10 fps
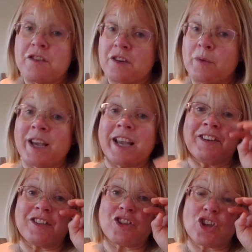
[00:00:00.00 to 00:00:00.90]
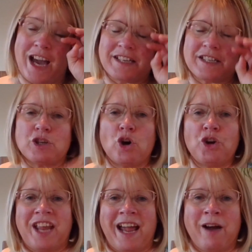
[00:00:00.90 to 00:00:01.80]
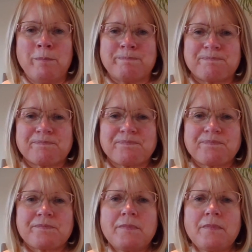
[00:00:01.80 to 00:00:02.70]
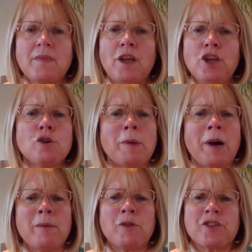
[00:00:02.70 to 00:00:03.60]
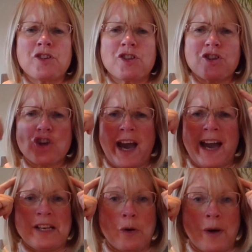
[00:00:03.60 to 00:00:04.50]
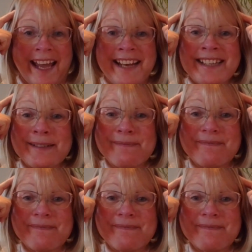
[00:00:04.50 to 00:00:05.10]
So we're going to chat to God now. You might want to just chat in your head.